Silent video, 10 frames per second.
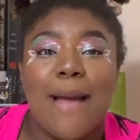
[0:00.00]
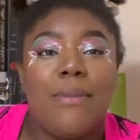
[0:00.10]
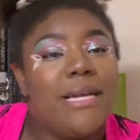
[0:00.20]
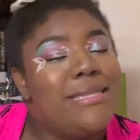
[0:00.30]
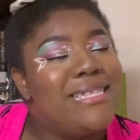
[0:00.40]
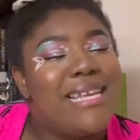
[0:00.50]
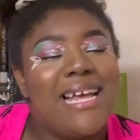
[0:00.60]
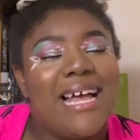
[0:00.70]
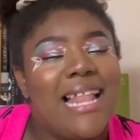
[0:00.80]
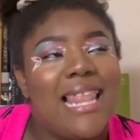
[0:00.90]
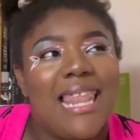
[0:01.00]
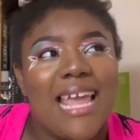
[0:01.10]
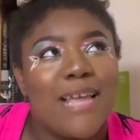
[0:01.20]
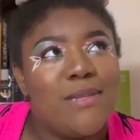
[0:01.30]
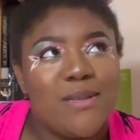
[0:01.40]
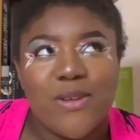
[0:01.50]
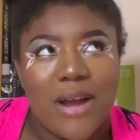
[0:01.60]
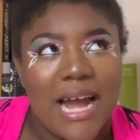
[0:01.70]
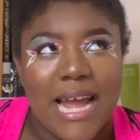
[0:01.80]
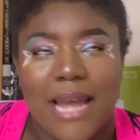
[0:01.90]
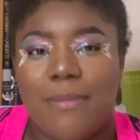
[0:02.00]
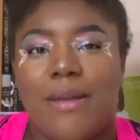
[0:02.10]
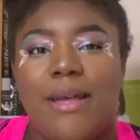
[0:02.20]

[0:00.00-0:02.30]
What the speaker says: Please like and subscribe,